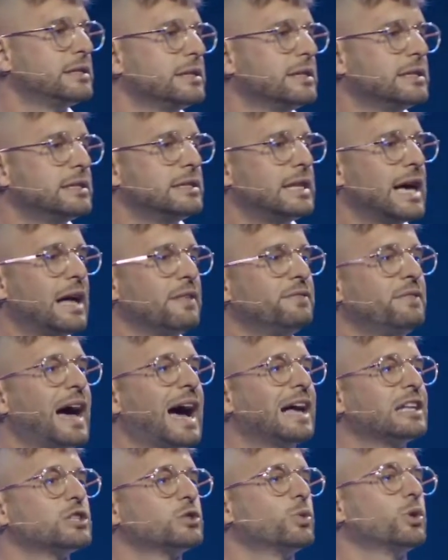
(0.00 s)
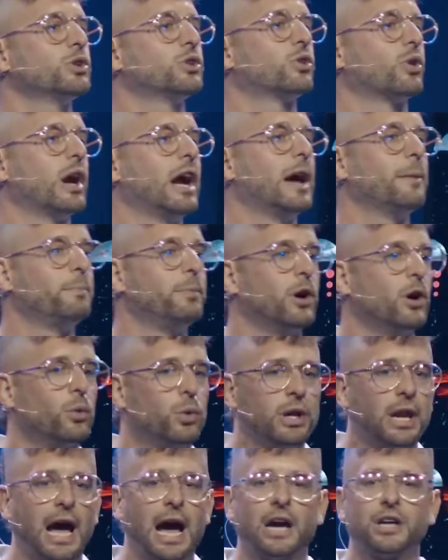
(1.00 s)
is that that's when grandpa
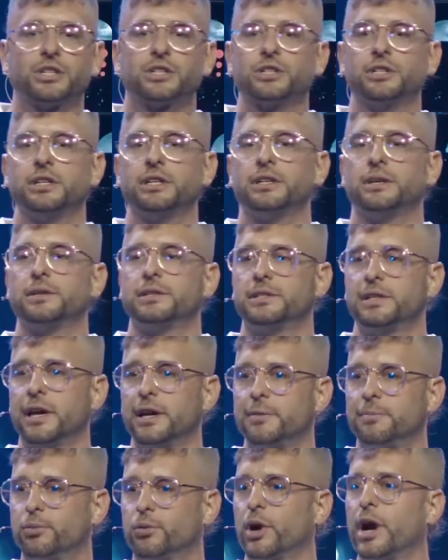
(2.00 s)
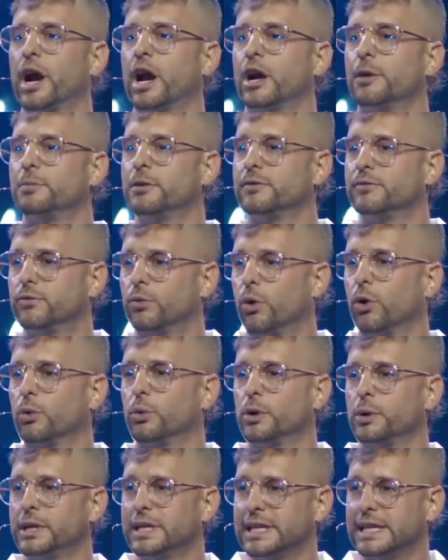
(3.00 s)
would actually say a prayer before
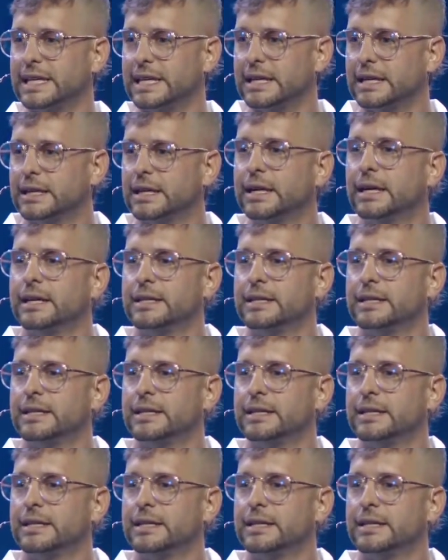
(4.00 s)
we would eat